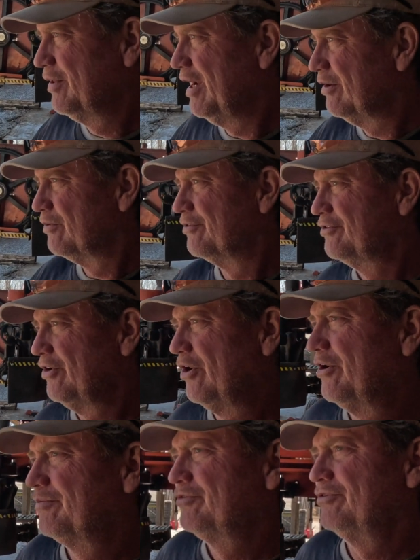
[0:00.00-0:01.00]
that I'm going to
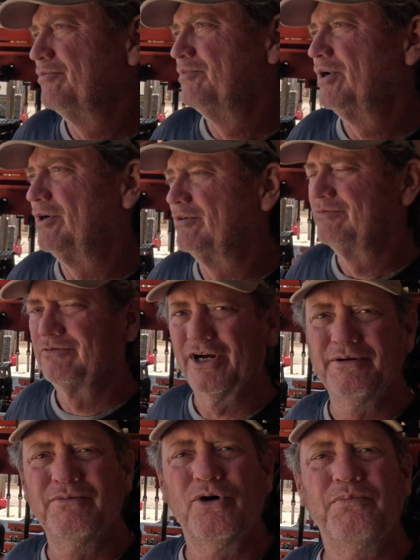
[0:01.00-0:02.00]
saw up some uh,
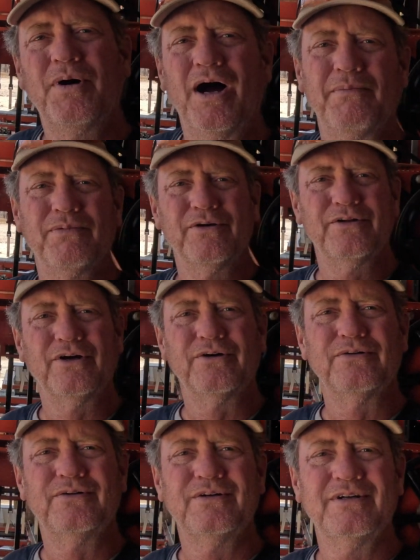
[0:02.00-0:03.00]
rainbow poplar
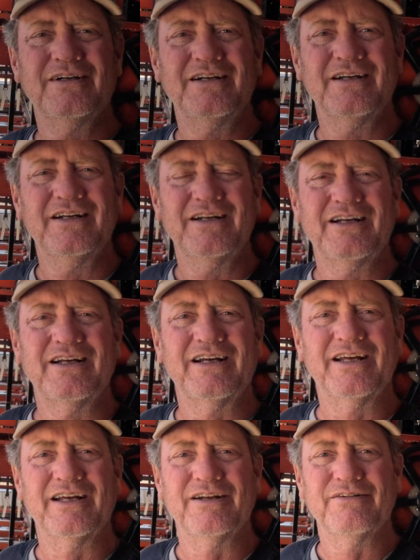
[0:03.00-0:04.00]
though
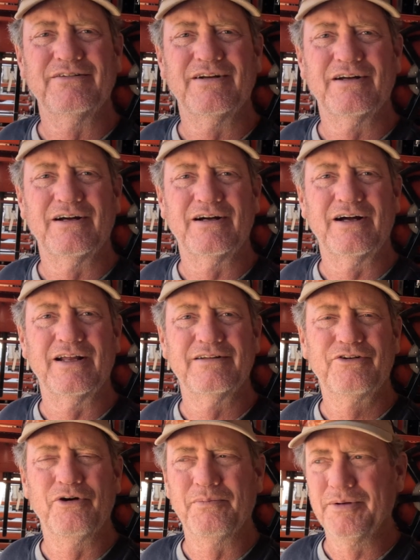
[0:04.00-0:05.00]
and uh,
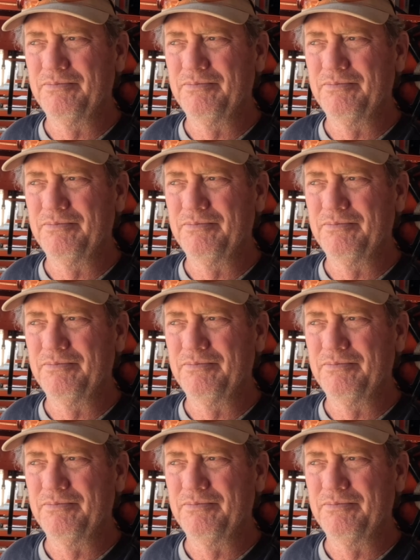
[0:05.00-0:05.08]
it's going to be